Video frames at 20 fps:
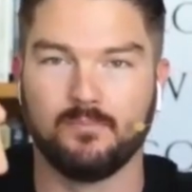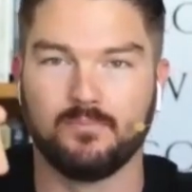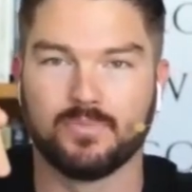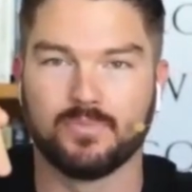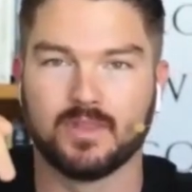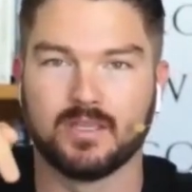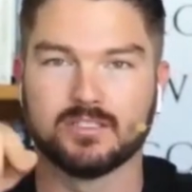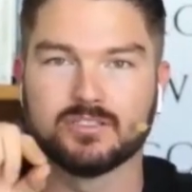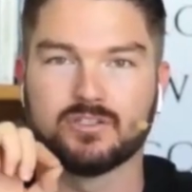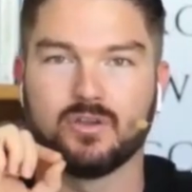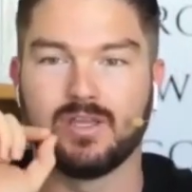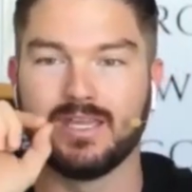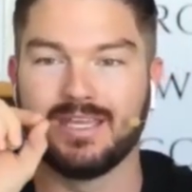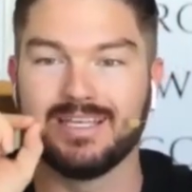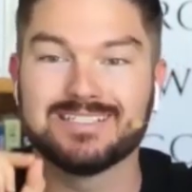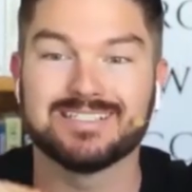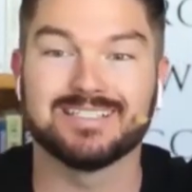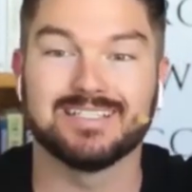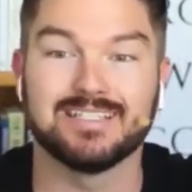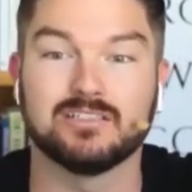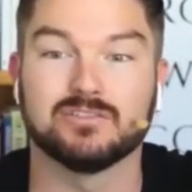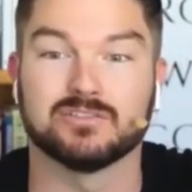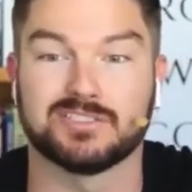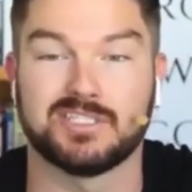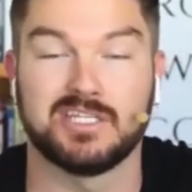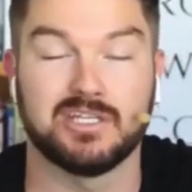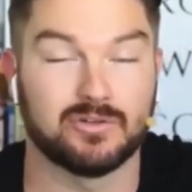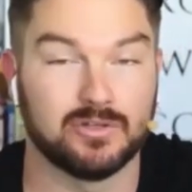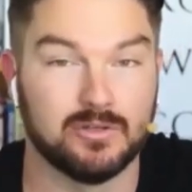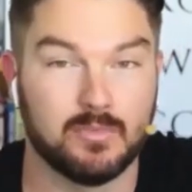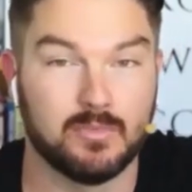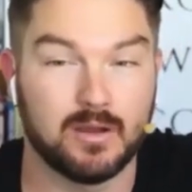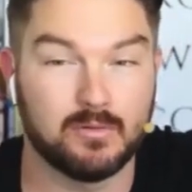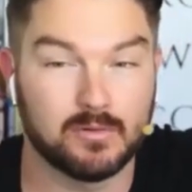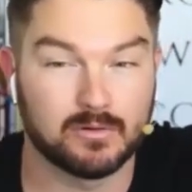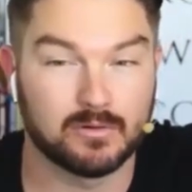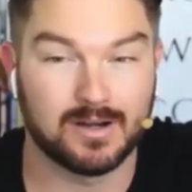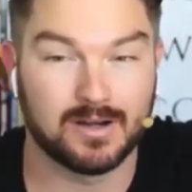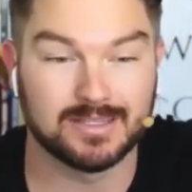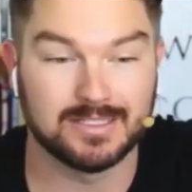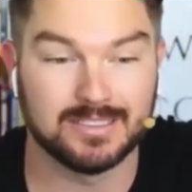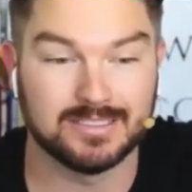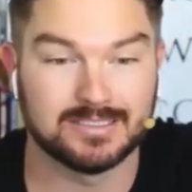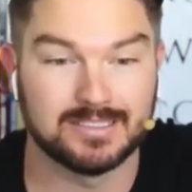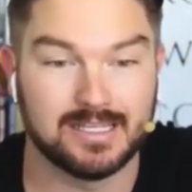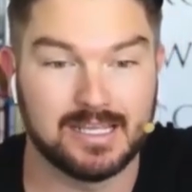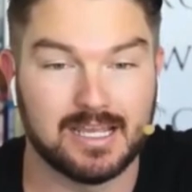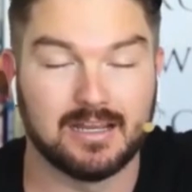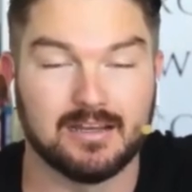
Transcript: So here's a little secret. You might want to write this down.